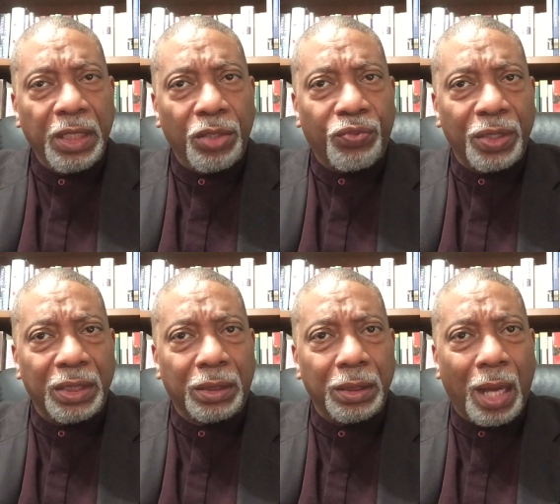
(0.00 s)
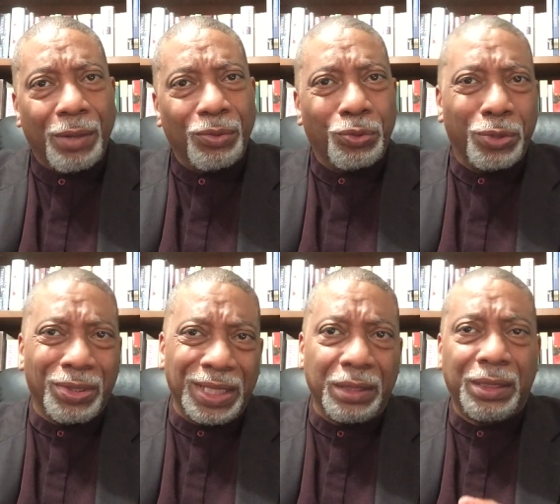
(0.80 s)
if it is not
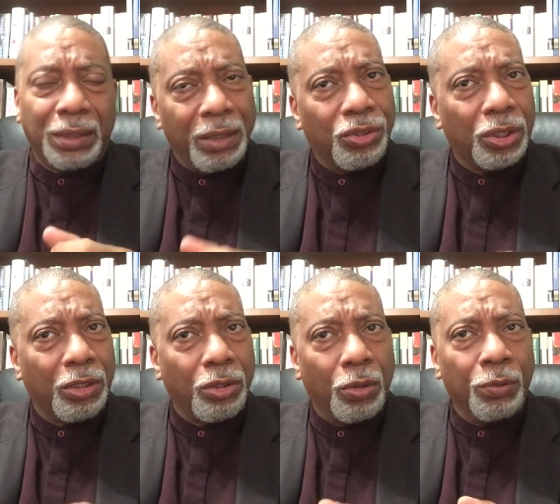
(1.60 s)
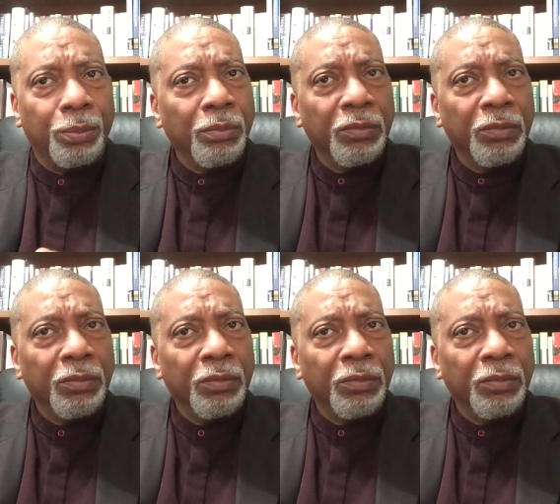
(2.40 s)
really sensical